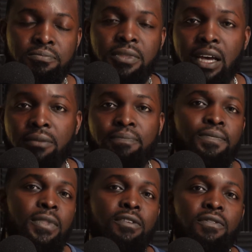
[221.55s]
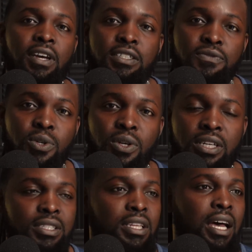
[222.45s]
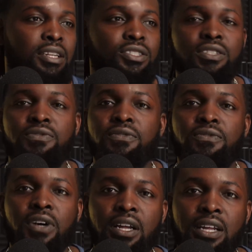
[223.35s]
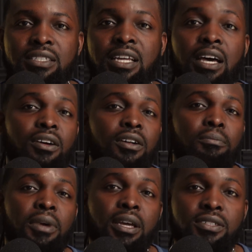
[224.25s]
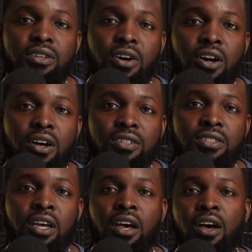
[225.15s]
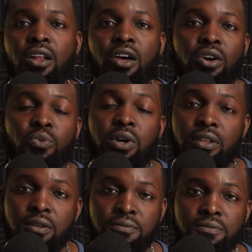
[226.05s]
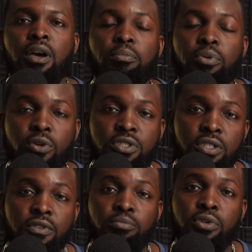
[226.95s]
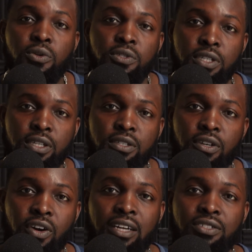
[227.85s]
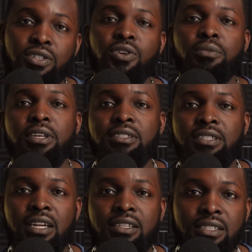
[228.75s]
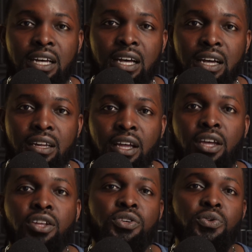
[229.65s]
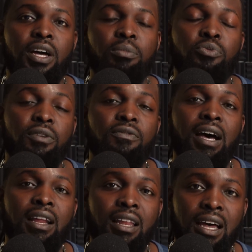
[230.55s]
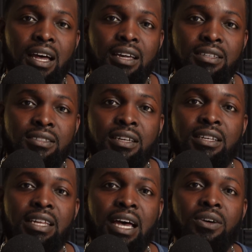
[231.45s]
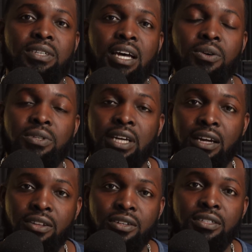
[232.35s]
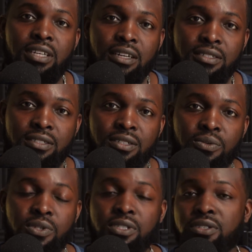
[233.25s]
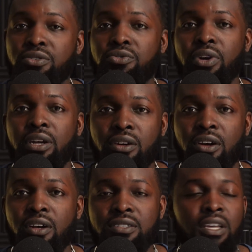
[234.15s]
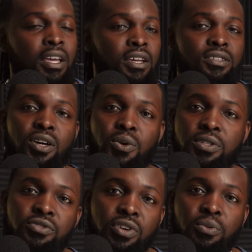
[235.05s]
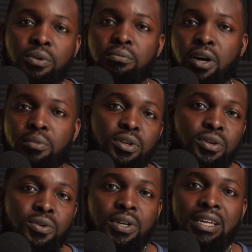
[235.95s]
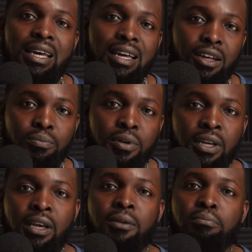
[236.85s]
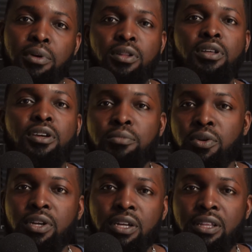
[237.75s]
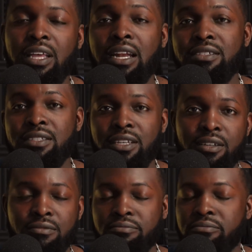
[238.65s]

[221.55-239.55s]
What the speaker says: Now, the festival is not just for fun. It's got an amazing cause along with it. A portion of the proceeds are actually going to be set aside to help revitalize downtown Tyler, Texas, which is a great cause. It's always great when barbecue can help build the community that it's in.